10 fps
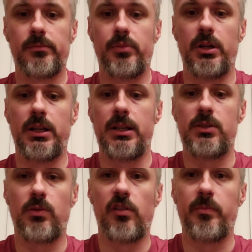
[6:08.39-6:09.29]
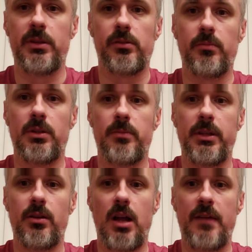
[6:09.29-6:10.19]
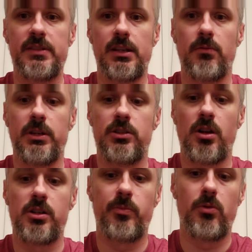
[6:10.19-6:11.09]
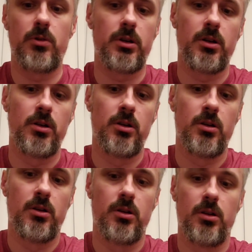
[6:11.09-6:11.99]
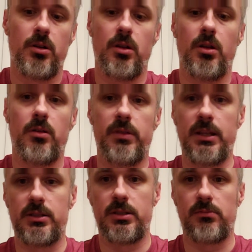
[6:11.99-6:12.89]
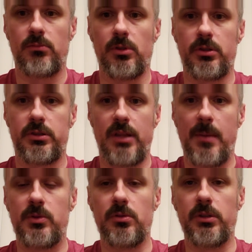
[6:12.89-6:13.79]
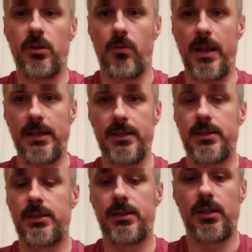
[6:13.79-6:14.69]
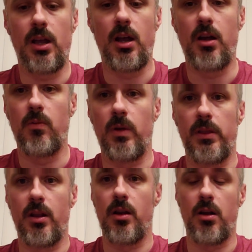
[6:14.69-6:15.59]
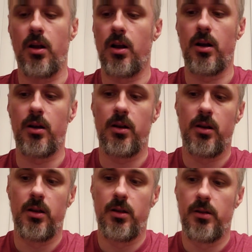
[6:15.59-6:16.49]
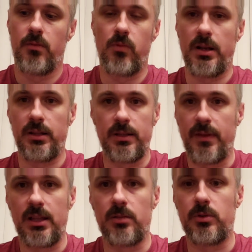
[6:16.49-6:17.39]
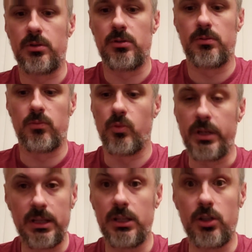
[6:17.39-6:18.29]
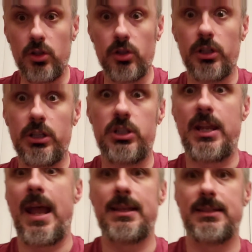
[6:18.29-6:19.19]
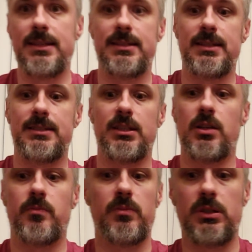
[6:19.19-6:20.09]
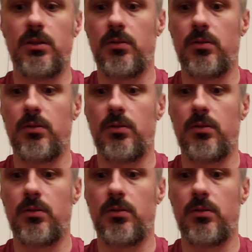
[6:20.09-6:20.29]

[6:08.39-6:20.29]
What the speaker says: put in a 12 millimeter offset recharge port. That just looks absolutely horrendous when there are readily available, really good chassis systems.